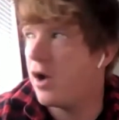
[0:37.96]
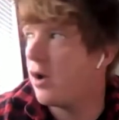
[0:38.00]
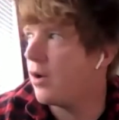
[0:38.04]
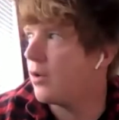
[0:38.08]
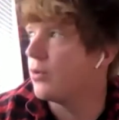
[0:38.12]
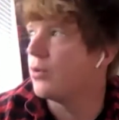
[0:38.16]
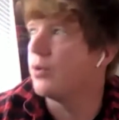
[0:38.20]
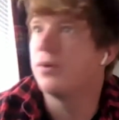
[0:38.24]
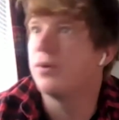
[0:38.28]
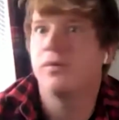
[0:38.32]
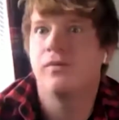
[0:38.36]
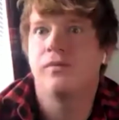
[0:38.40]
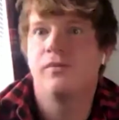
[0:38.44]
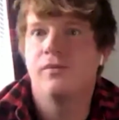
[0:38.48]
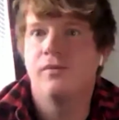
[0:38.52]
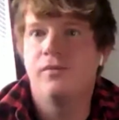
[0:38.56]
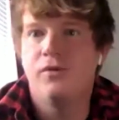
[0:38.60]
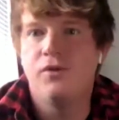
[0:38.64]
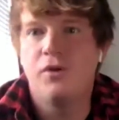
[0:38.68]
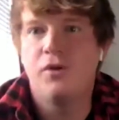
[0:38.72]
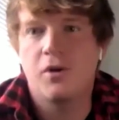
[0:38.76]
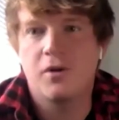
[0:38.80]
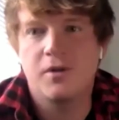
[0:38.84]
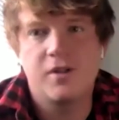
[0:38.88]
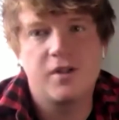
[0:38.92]
No,
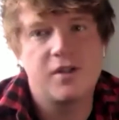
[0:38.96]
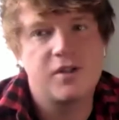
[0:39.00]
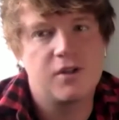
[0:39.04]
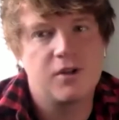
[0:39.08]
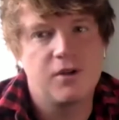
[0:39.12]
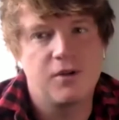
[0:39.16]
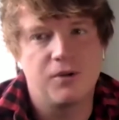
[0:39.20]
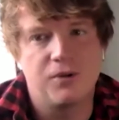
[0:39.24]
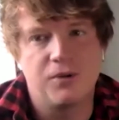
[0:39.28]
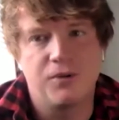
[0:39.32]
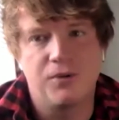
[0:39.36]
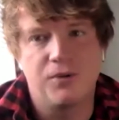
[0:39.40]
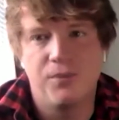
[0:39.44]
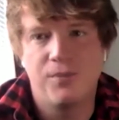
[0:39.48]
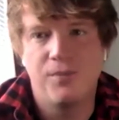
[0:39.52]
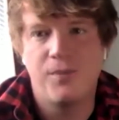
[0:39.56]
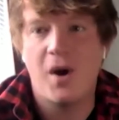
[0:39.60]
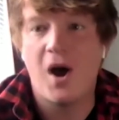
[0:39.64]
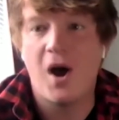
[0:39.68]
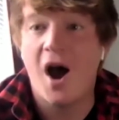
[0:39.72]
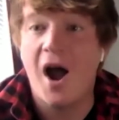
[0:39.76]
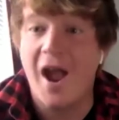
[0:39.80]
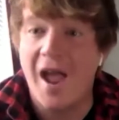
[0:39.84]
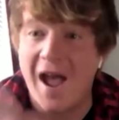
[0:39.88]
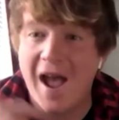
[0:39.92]
not at
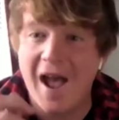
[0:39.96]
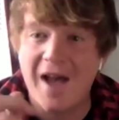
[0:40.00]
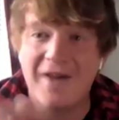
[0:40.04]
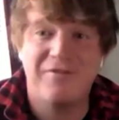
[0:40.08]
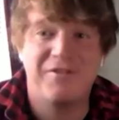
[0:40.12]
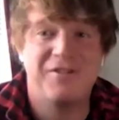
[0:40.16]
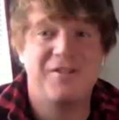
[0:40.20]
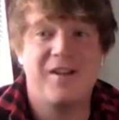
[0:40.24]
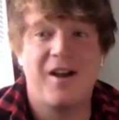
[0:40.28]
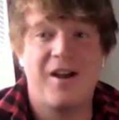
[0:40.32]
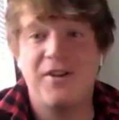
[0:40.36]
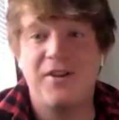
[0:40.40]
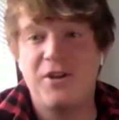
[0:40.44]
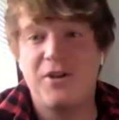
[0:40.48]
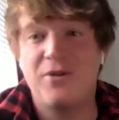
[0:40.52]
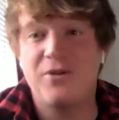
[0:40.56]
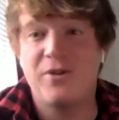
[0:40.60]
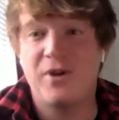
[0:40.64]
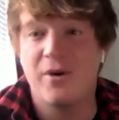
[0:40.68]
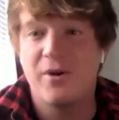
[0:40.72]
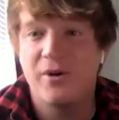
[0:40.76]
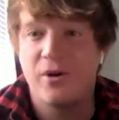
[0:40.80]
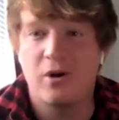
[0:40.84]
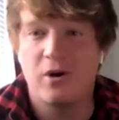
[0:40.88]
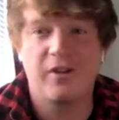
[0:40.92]
all. But
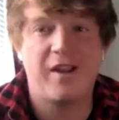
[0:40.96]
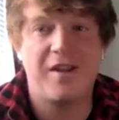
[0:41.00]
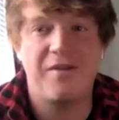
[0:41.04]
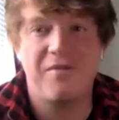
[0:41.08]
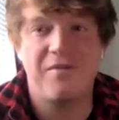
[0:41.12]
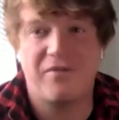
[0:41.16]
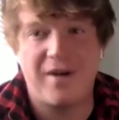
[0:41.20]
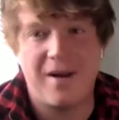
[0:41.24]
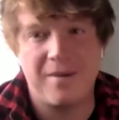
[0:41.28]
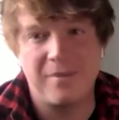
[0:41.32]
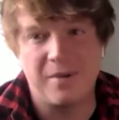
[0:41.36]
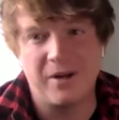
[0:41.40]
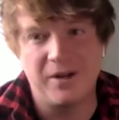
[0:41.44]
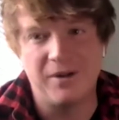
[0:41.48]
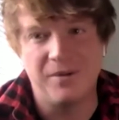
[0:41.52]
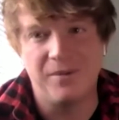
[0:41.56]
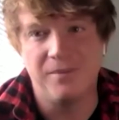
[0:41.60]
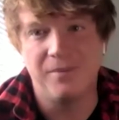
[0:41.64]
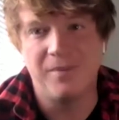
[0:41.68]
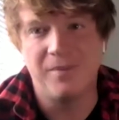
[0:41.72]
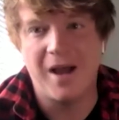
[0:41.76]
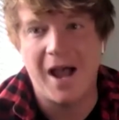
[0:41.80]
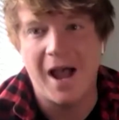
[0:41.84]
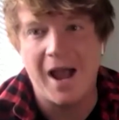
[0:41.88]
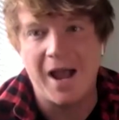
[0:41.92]
I do go on holiday in
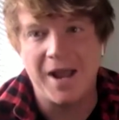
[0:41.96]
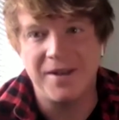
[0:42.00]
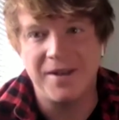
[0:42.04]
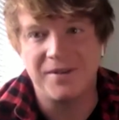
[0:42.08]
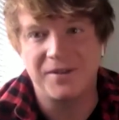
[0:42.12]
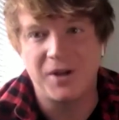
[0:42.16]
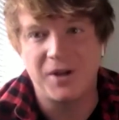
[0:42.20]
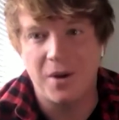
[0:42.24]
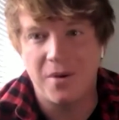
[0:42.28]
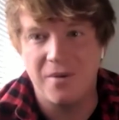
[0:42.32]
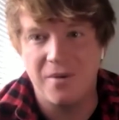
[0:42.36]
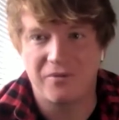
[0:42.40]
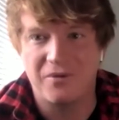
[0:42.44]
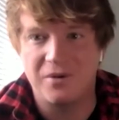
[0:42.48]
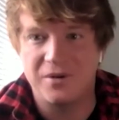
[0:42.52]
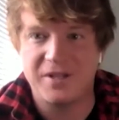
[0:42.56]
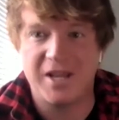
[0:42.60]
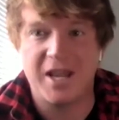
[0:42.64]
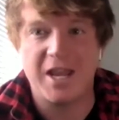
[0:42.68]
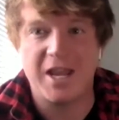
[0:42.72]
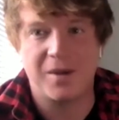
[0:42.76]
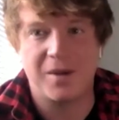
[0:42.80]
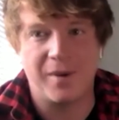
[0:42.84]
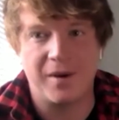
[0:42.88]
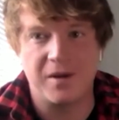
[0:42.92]
Framlingham and
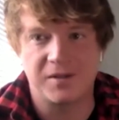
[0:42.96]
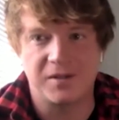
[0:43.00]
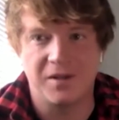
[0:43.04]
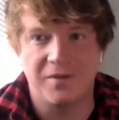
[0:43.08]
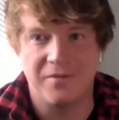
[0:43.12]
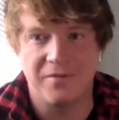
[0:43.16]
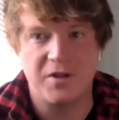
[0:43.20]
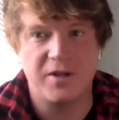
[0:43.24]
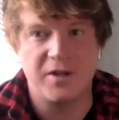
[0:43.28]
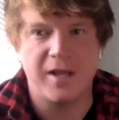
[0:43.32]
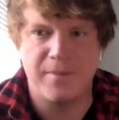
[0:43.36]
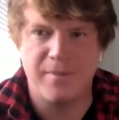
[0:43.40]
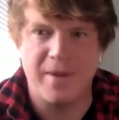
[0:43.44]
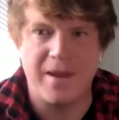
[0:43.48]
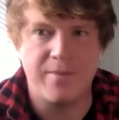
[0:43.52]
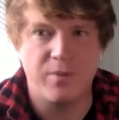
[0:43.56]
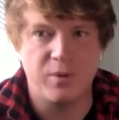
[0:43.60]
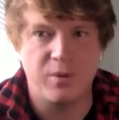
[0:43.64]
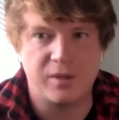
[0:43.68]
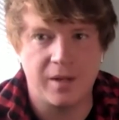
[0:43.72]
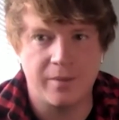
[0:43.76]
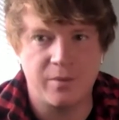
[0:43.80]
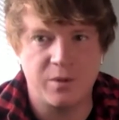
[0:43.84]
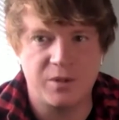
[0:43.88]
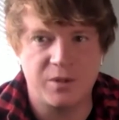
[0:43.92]
going for a takeaway or something, you
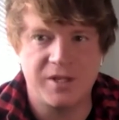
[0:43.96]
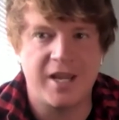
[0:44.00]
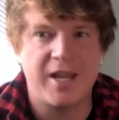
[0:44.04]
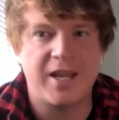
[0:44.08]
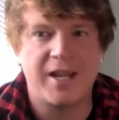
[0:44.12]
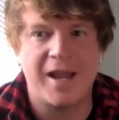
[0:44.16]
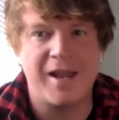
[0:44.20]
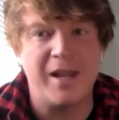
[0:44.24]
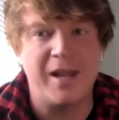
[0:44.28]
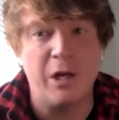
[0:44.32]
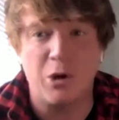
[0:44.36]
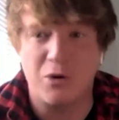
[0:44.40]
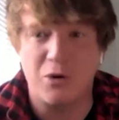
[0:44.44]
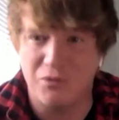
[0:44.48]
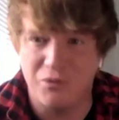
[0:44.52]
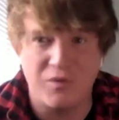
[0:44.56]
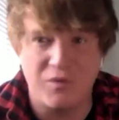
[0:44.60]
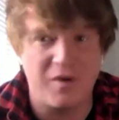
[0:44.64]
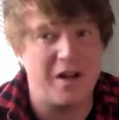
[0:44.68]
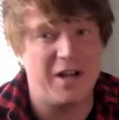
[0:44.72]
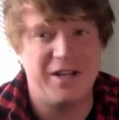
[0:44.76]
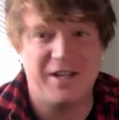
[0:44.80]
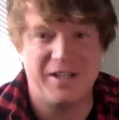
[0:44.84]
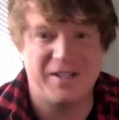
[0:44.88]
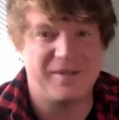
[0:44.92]
get people double take and
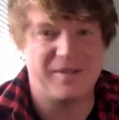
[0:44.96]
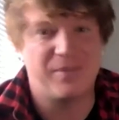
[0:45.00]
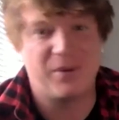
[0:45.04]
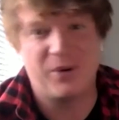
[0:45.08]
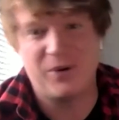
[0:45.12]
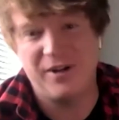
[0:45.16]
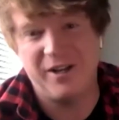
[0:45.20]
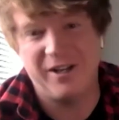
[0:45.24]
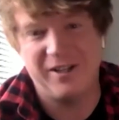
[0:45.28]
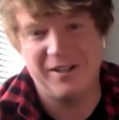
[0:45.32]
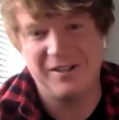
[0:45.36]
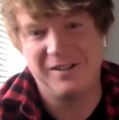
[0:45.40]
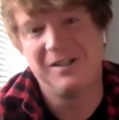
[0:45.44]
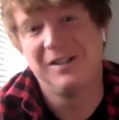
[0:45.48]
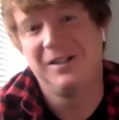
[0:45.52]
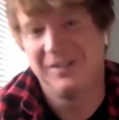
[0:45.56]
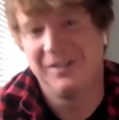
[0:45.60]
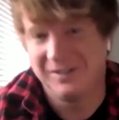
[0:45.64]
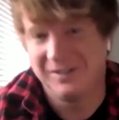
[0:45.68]
look really disappointed.